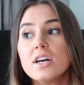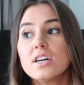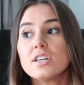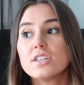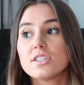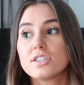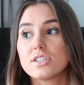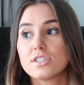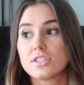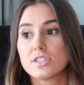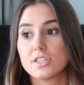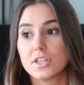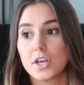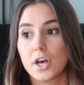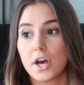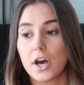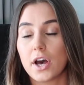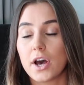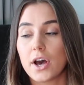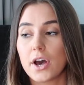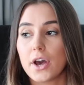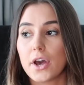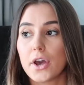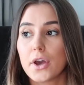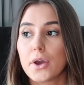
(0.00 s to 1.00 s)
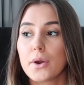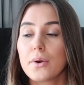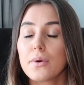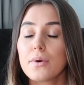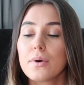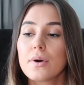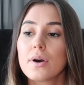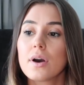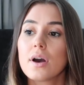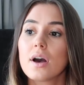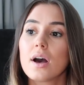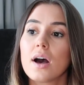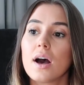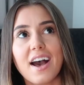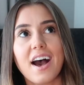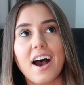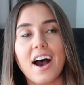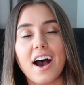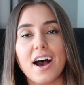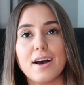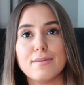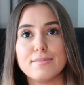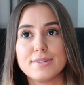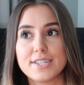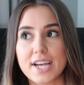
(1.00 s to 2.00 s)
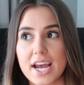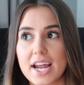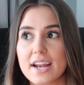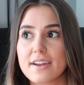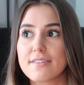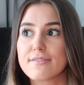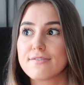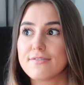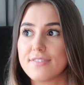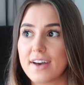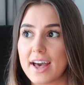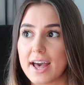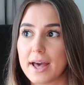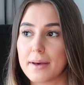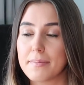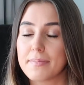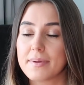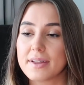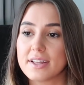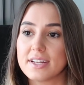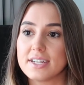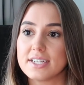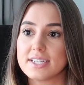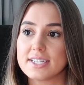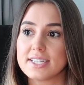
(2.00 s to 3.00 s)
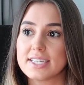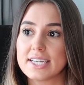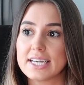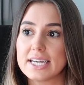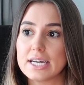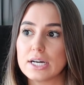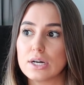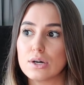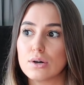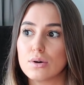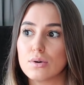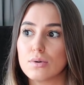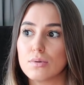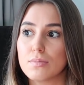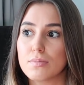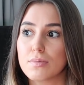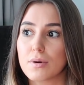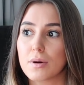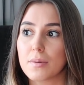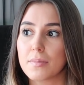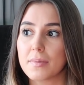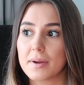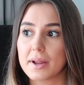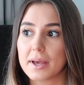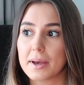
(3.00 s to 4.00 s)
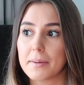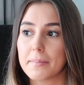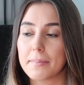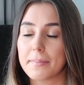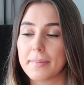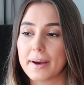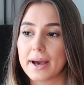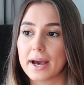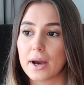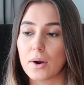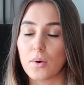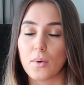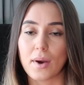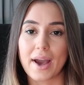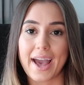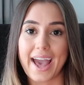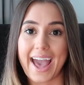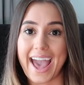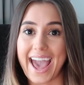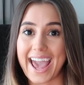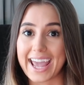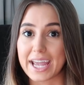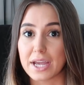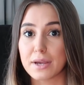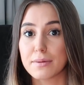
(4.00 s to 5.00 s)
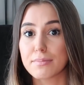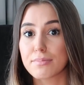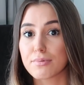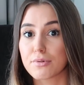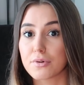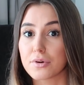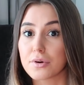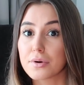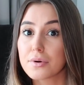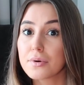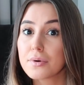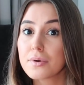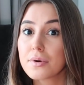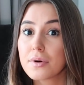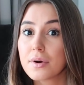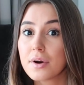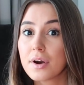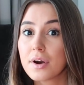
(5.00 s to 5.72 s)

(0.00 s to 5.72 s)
So Jan, Feb until probably about April,